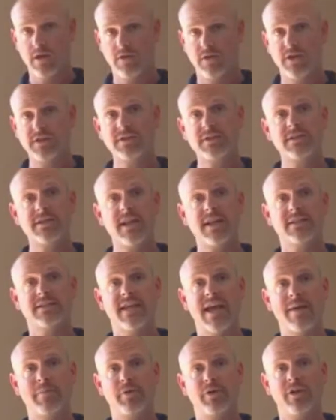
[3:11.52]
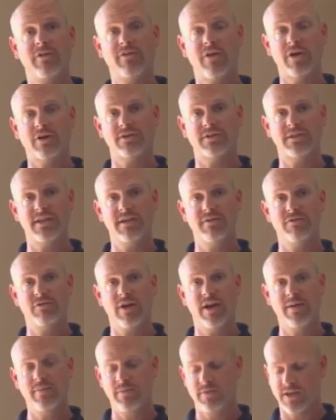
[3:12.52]
This is an example of our
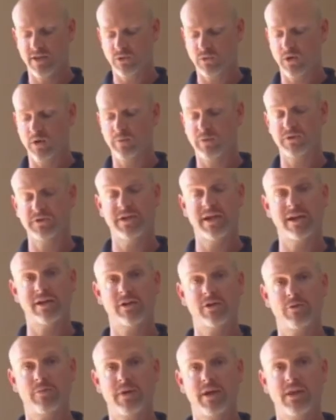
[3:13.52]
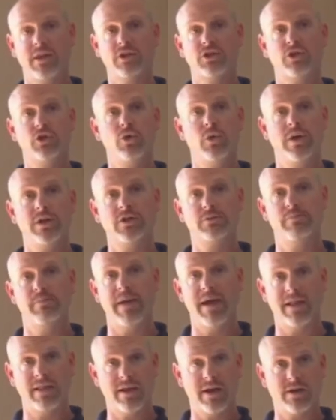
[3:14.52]
Z-frame, this one in particular being the 2-inch
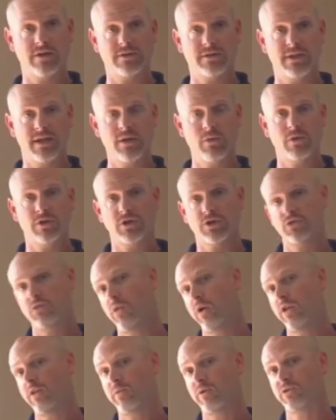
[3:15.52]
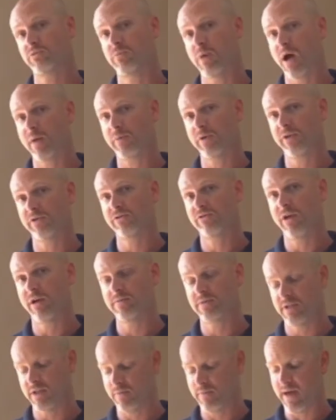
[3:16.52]
Bel Air Z, which is one of the most popular
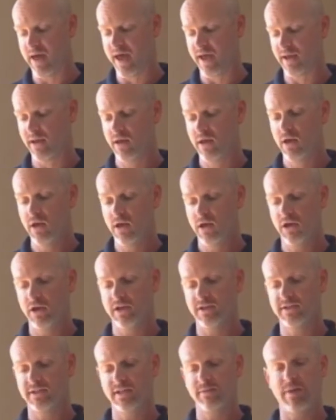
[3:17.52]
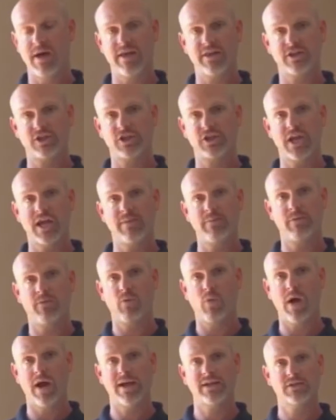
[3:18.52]
frames in the bag. You can see by the shape of
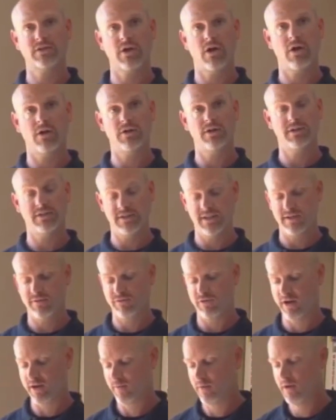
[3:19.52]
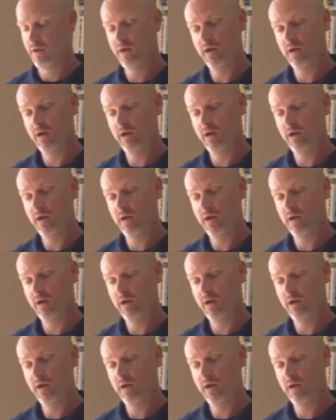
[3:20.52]
why it's called a Z-frame.